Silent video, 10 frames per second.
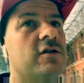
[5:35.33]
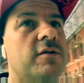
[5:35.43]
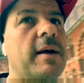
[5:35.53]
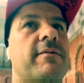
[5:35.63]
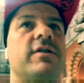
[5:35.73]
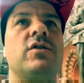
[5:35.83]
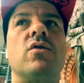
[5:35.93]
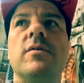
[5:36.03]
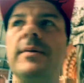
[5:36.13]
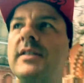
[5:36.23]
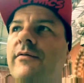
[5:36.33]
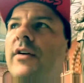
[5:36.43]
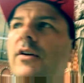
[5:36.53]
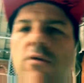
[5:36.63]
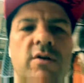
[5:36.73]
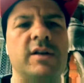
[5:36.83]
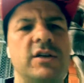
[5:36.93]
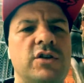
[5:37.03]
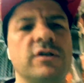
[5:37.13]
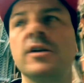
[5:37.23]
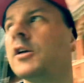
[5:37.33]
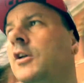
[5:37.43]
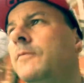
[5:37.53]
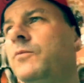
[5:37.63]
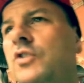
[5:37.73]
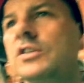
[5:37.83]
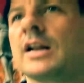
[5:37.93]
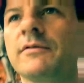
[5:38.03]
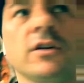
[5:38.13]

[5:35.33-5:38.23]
and been restored, but it's in very good condition. Just gonna have a